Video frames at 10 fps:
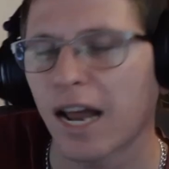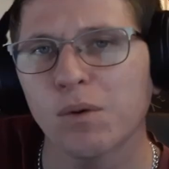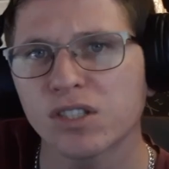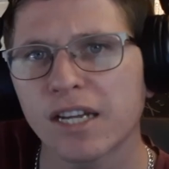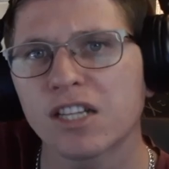And
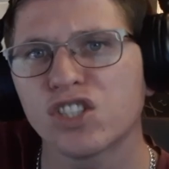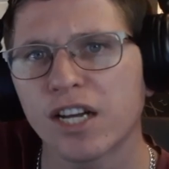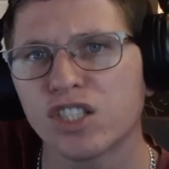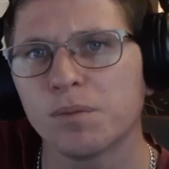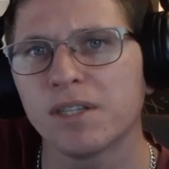I would say that
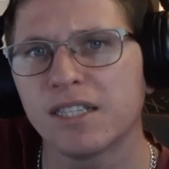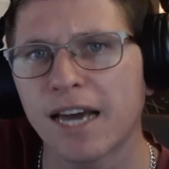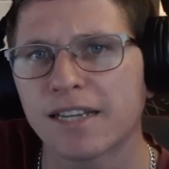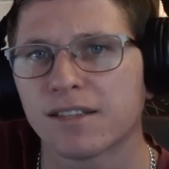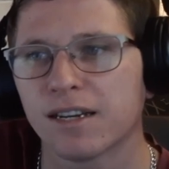
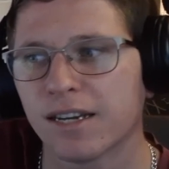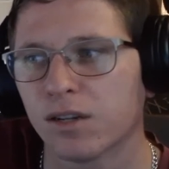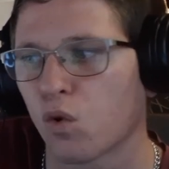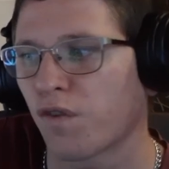ChatGPT has the lead.